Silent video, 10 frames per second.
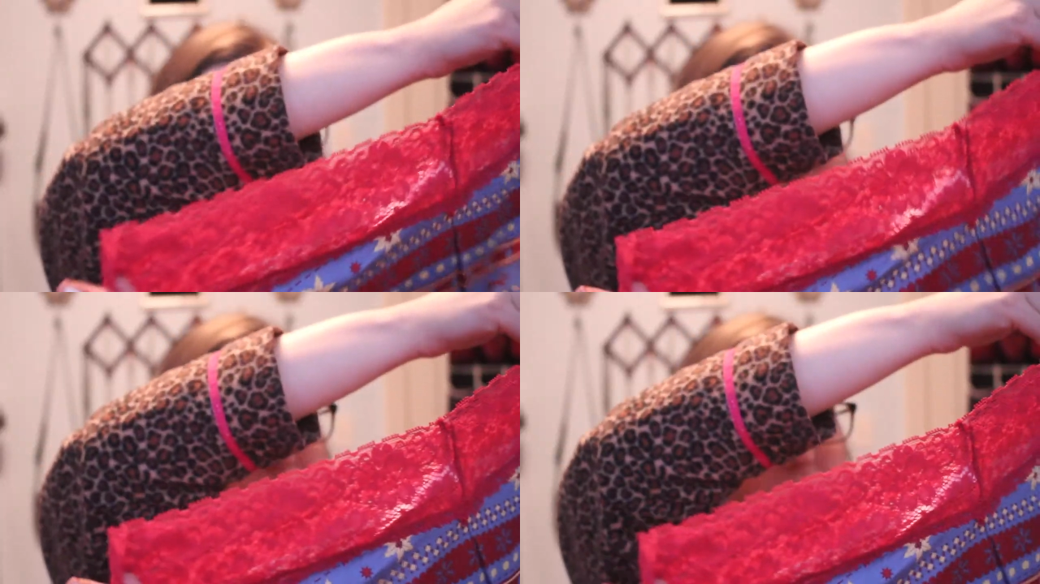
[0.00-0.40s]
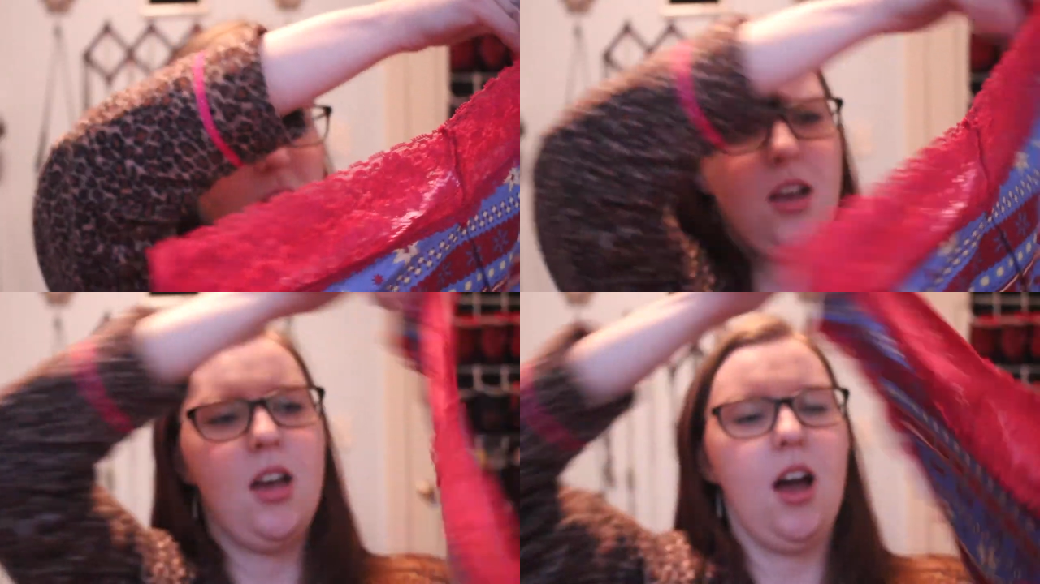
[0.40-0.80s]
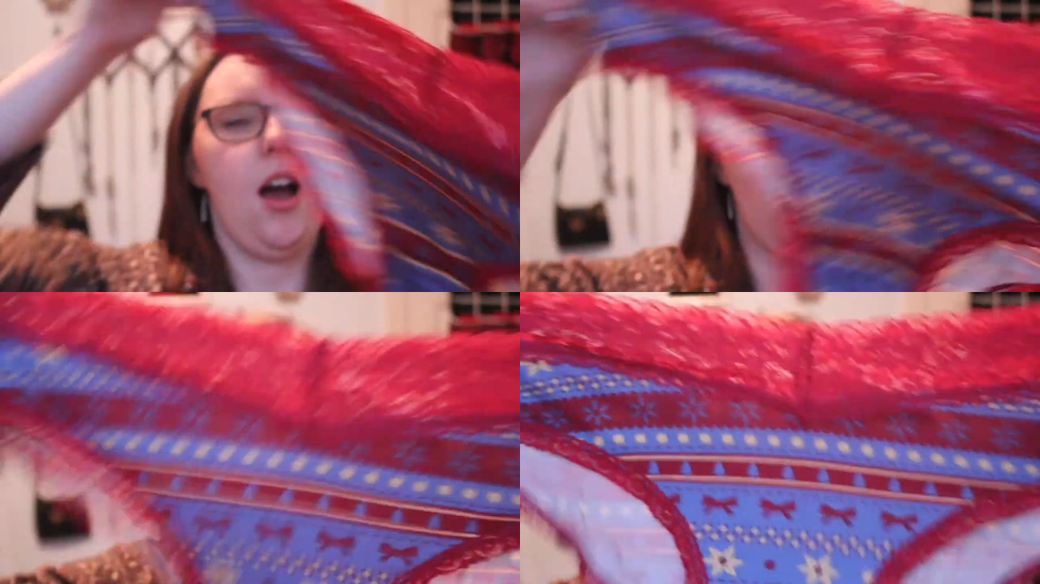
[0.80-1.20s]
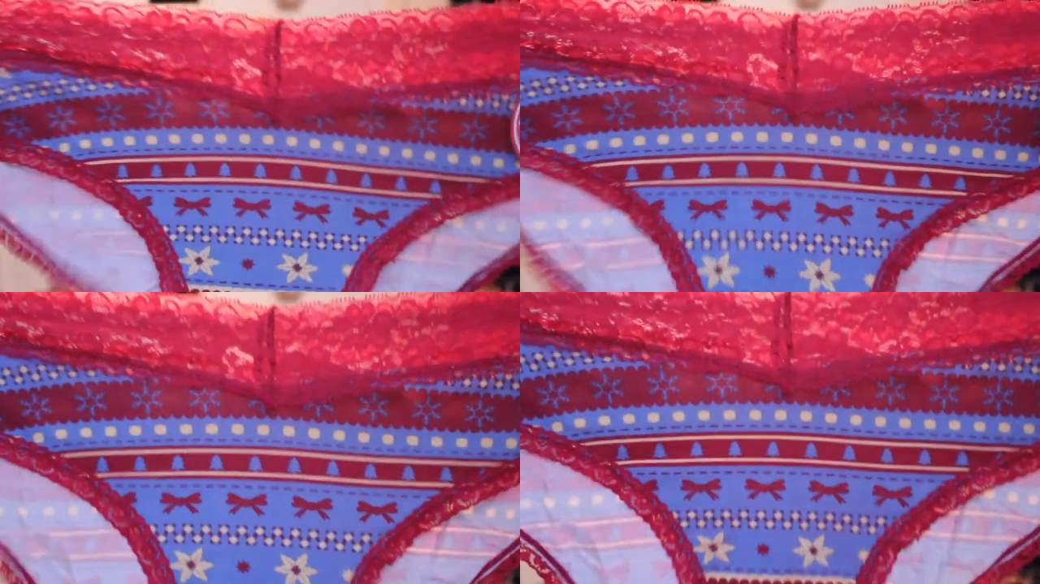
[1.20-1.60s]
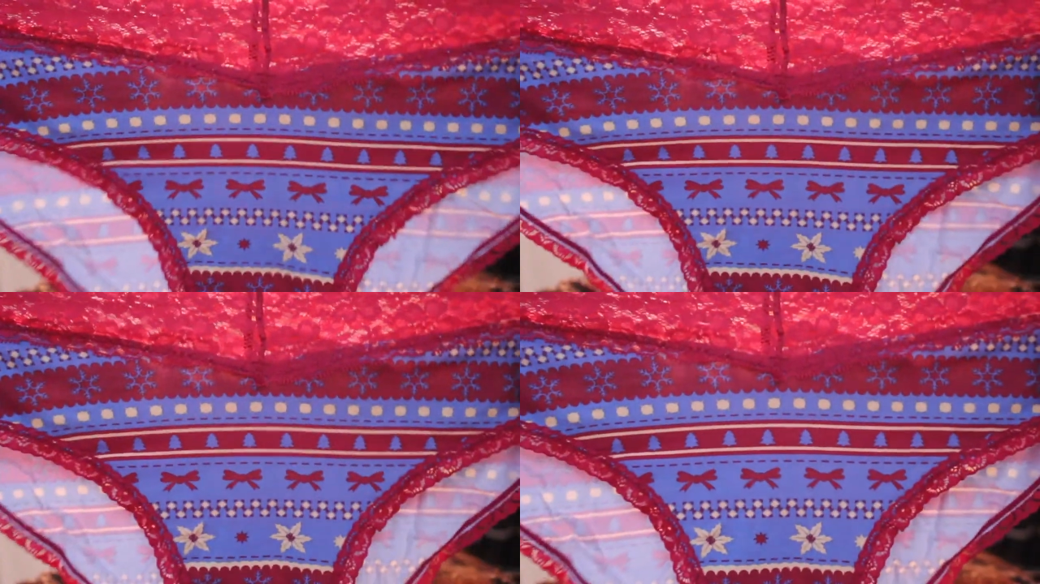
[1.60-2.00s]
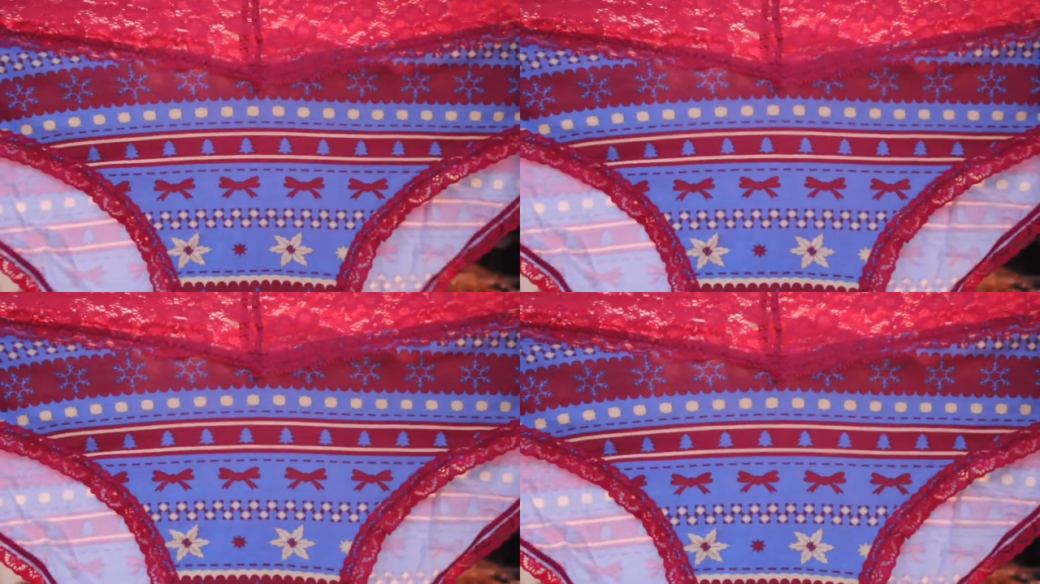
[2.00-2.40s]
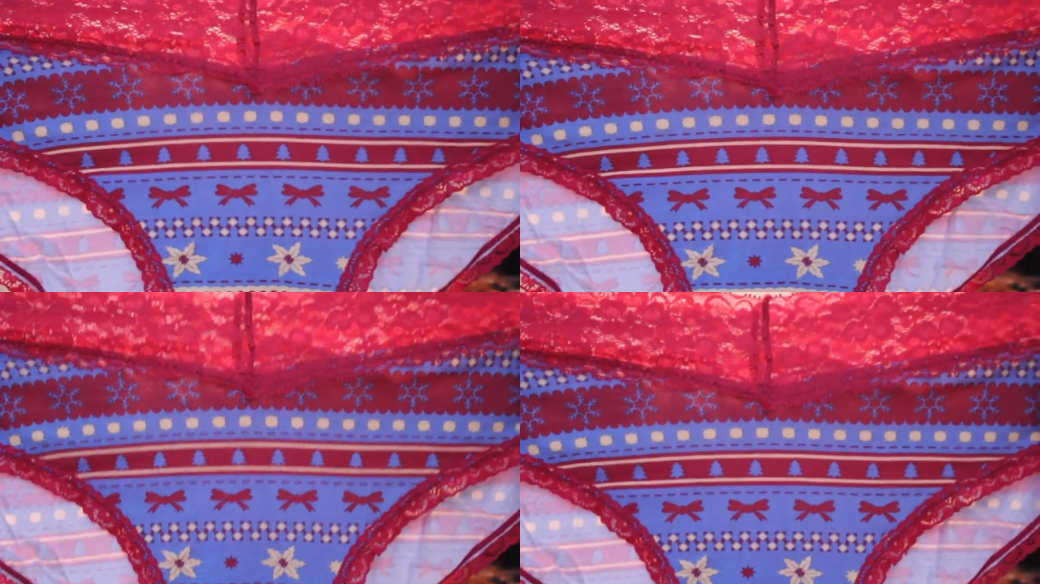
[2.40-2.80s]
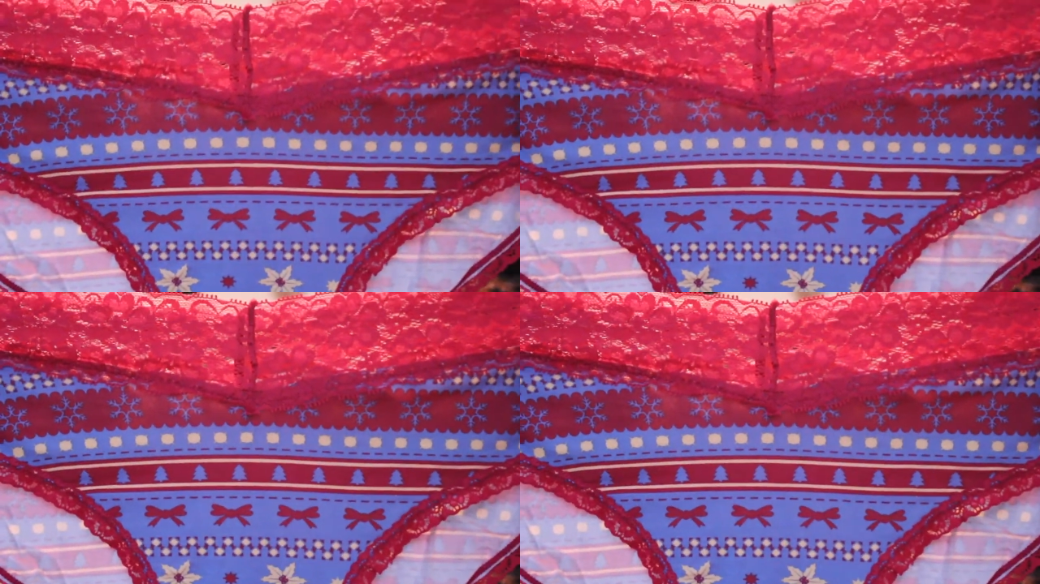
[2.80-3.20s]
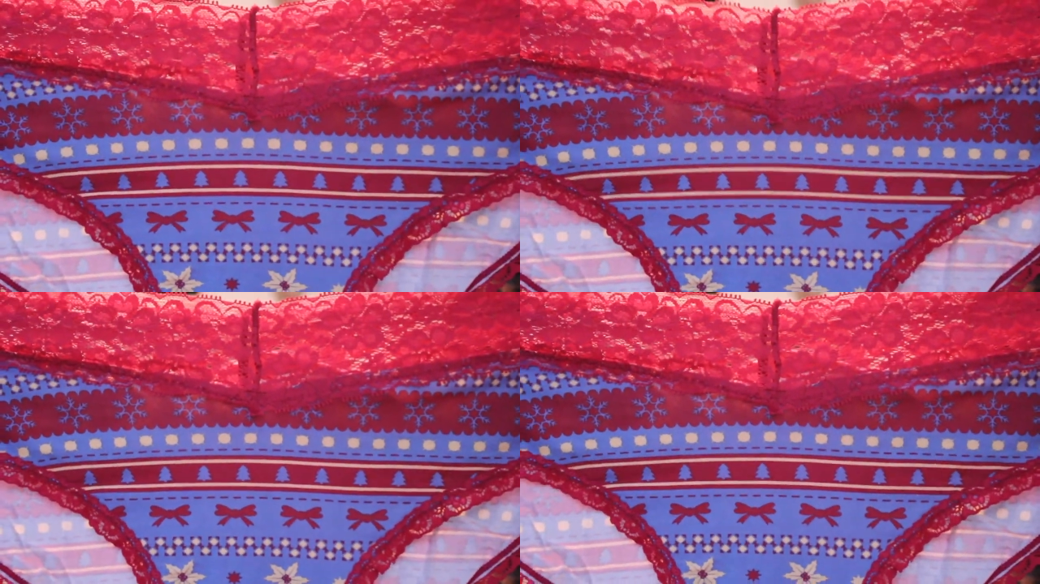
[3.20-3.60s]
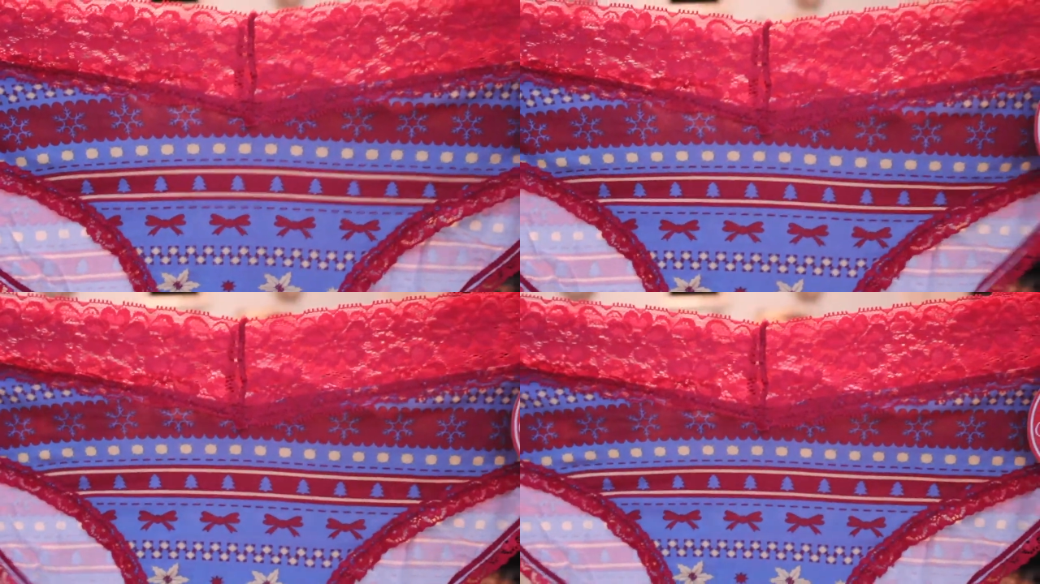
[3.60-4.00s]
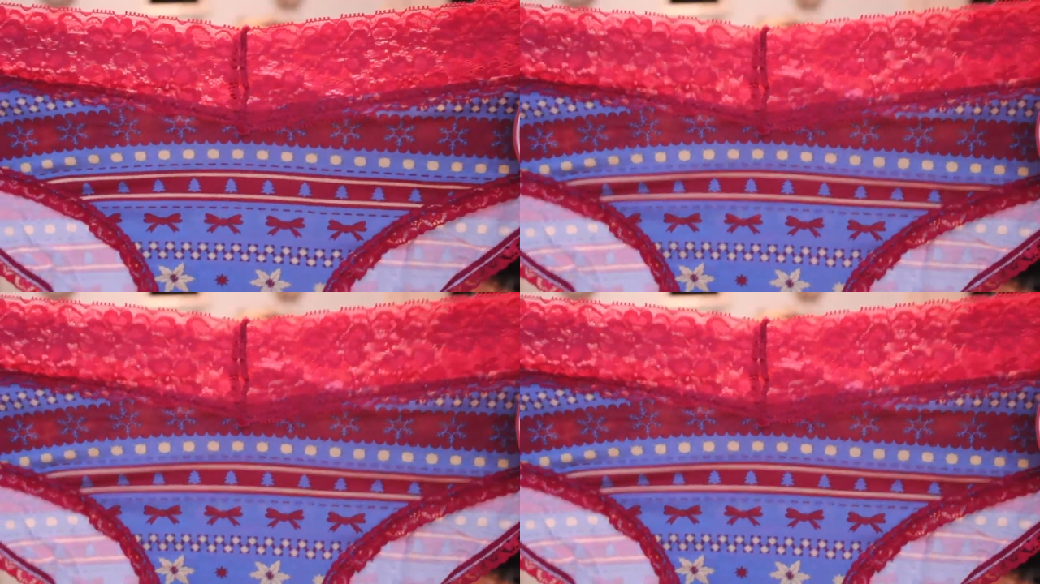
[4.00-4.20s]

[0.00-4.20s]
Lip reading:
No face is visible, so there are no lips to read.